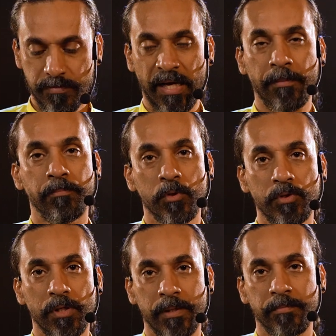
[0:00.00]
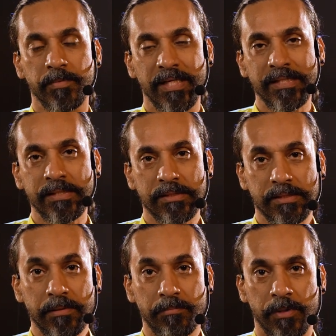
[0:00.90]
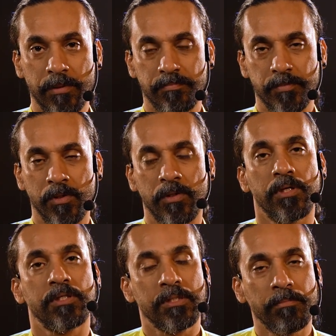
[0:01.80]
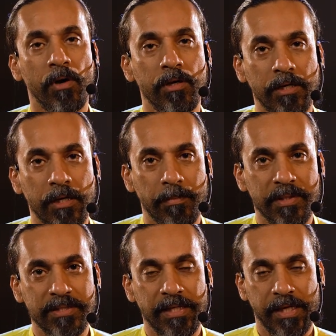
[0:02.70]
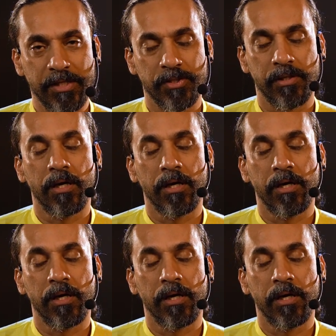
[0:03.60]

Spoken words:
And Mudra is a symbol, a symbolic representation.